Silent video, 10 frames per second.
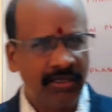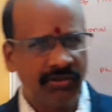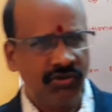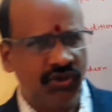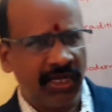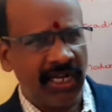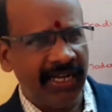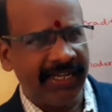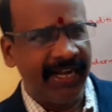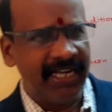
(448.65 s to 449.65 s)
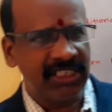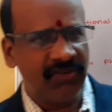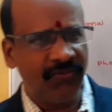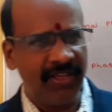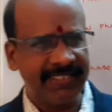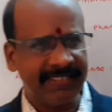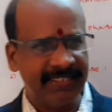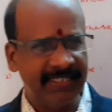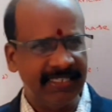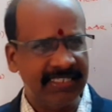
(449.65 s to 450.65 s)
generally traditional phase
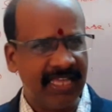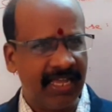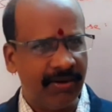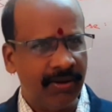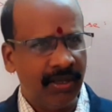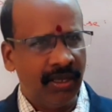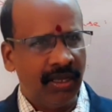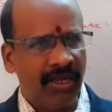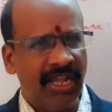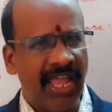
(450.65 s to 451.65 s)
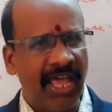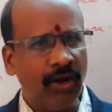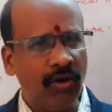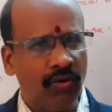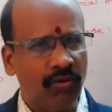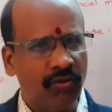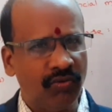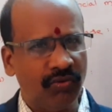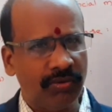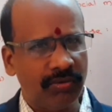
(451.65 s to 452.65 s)
is the narrow
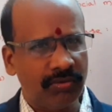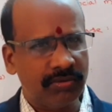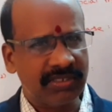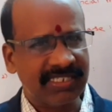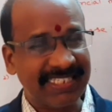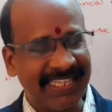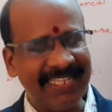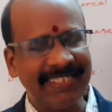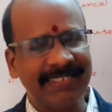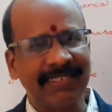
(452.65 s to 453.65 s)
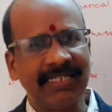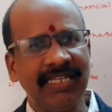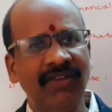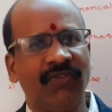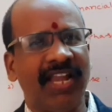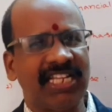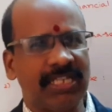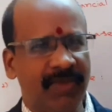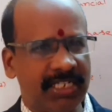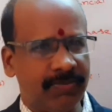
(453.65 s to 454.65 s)
sense in financial
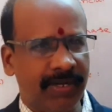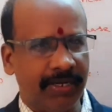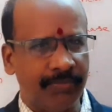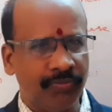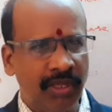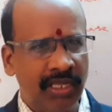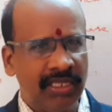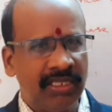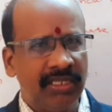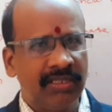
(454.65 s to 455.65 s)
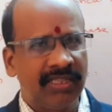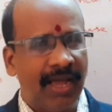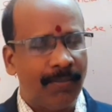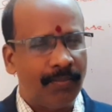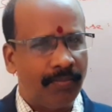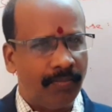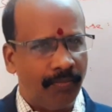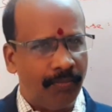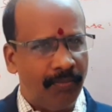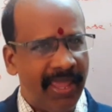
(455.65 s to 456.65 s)
management. The
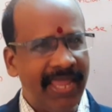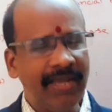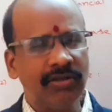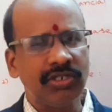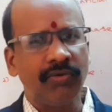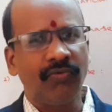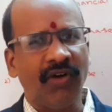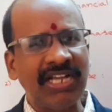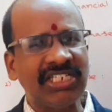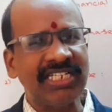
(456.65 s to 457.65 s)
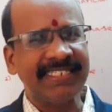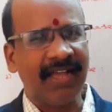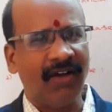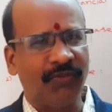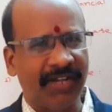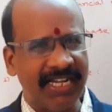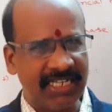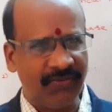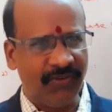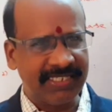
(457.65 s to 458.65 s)
main functions of
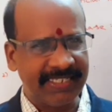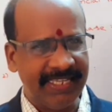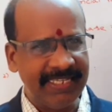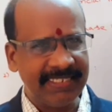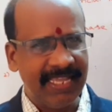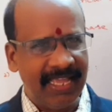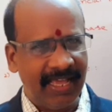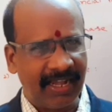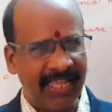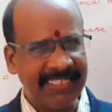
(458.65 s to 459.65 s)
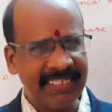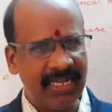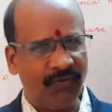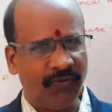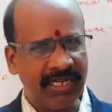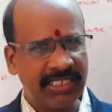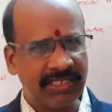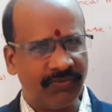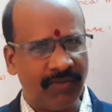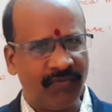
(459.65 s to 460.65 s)
traditional phase is raising of funds
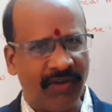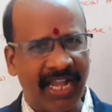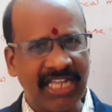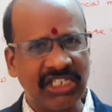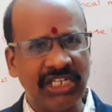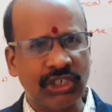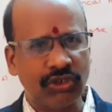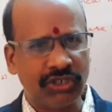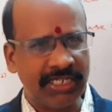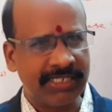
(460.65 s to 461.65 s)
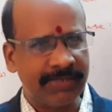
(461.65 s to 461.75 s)
from financial institutions.